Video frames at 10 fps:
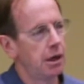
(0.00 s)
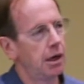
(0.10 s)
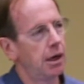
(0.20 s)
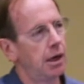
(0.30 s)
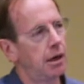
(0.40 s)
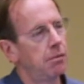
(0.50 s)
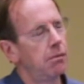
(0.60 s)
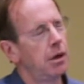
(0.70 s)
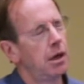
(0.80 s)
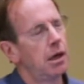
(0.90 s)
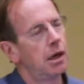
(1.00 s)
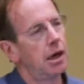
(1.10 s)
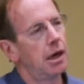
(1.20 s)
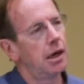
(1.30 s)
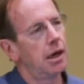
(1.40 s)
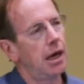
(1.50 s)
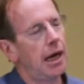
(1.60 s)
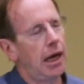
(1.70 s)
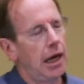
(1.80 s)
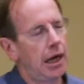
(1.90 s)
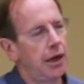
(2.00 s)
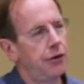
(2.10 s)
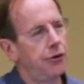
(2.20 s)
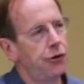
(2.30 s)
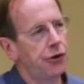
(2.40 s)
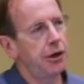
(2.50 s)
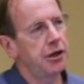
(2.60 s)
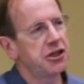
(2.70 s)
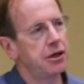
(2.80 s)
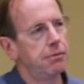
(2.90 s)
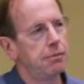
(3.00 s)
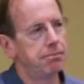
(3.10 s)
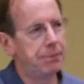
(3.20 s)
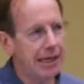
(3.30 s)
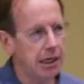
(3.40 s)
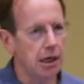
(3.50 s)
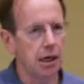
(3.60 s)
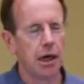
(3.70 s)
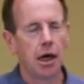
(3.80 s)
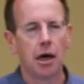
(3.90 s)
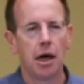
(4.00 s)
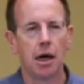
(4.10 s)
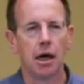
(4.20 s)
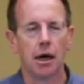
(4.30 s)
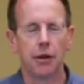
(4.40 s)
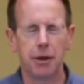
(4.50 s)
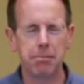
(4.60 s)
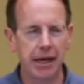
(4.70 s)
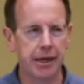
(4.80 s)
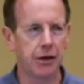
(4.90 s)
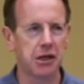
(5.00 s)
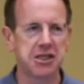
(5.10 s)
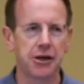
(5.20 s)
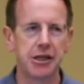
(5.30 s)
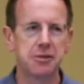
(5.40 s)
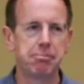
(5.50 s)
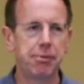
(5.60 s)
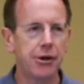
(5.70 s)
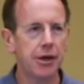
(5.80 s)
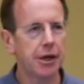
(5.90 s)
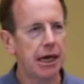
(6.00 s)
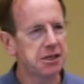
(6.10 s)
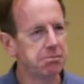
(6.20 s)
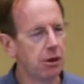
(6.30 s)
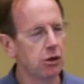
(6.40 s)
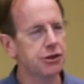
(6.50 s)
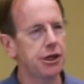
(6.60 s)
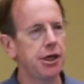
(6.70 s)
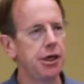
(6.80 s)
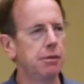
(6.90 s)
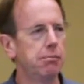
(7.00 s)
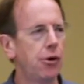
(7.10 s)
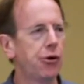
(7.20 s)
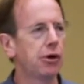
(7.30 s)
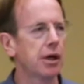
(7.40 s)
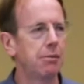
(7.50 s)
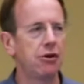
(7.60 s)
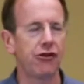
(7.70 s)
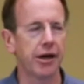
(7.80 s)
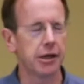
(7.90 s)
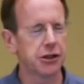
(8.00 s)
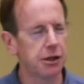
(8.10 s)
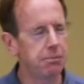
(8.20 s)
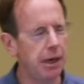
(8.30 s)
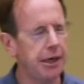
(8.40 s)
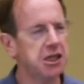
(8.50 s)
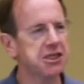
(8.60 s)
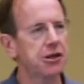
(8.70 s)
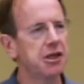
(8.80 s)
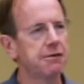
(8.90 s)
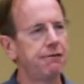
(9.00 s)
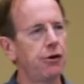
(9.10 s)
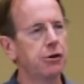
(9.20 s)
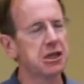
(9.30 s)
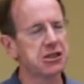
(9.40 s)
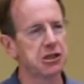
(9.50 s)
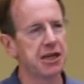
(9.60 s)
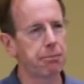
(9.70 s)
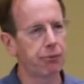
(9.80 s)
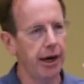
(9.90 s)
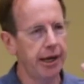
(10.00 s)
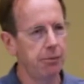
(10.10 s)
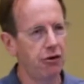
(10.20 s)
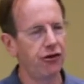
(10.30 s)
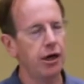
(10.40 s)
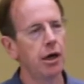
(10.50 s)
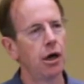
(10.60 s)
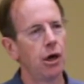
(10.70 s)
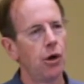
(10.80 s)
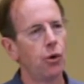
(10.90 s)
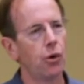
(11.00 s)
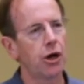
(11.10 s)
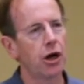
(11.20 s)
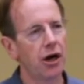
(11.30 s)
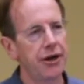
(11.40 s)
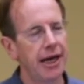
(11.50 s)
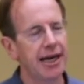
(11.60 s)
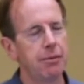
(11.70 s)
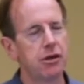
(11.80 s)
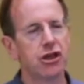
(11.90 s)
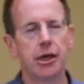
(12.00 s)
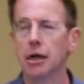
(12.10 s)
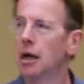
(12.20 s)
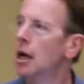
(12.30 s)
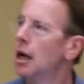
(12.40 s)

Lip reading: And not only is it bigger than many other studies, but it has multimodal imaging. So many studies are focused on, say, brain imaging or cardiac imaging.